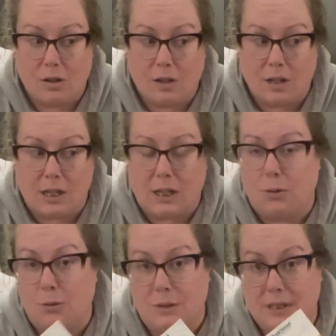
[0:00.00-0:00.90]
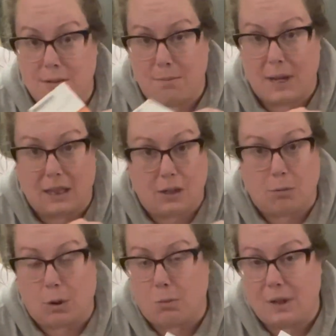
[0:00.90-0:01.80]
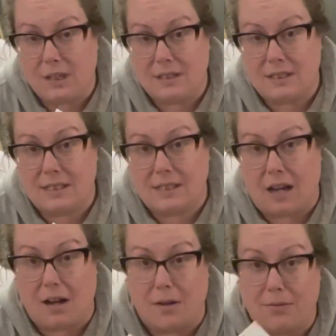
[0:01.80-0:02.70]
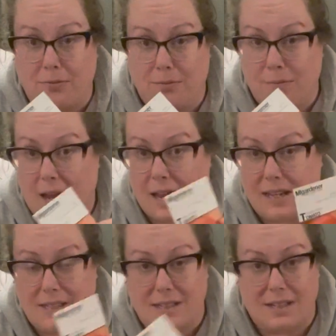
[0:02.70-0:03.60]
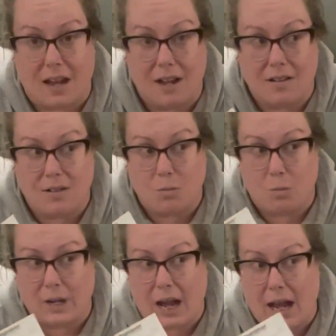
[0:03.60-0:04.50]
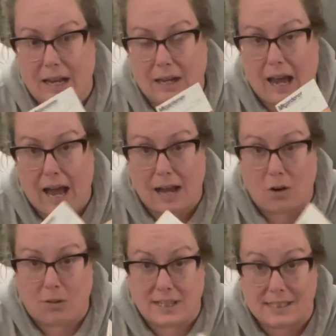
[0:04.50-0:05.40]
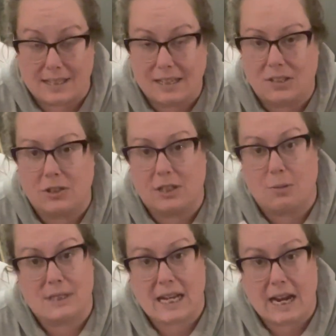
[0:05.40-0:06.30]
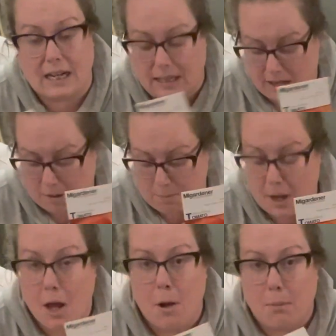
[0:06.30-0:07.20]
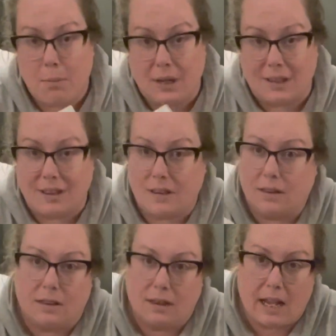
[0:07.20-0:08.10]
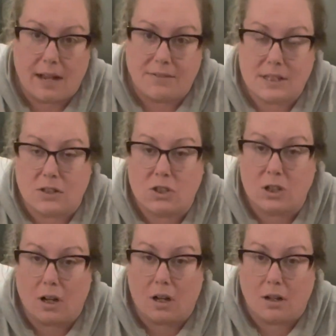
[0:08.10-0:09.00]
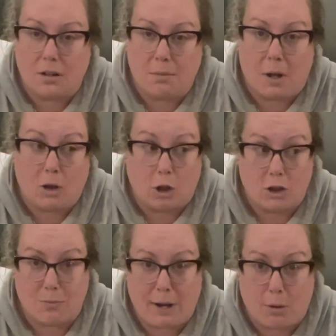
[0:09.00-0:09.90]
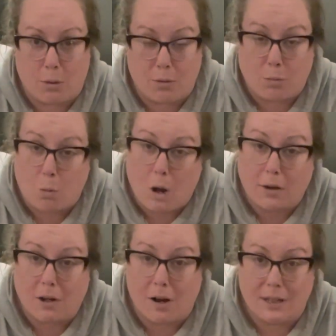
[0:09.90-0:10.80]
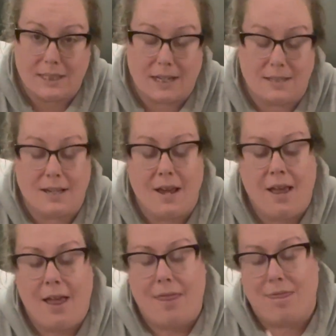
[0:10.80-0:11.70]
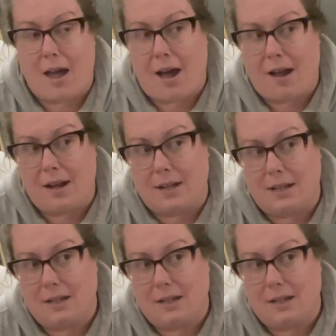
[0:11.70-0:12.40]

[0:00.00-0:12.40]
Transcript: used mainly Romas, and when I had all these slicers, I was canning them, but they have such a large amount of water content that